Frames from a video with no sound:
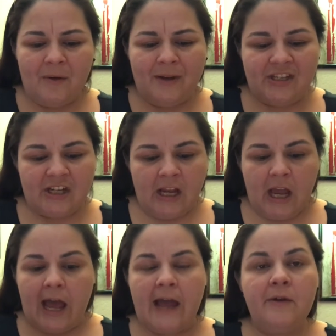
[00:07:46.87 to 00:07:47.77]
which
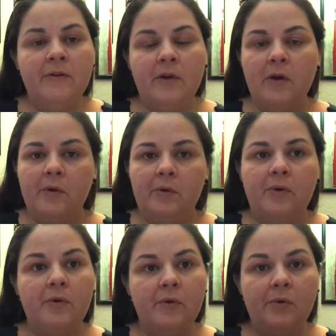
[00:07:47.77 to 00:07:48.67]
I don't know
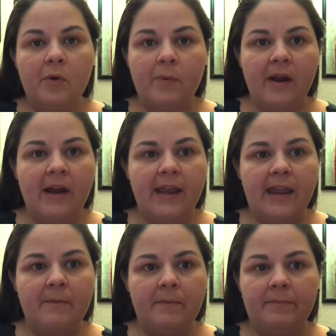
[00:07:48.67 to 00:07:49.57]
who or where I
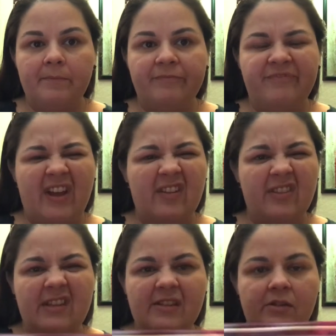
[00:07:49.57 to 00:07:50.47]

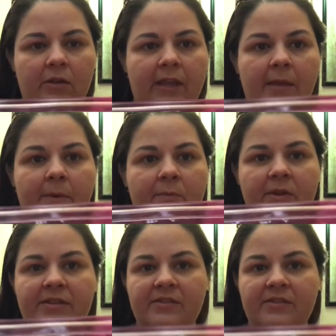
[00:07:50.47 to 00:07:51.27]
found this or came up with.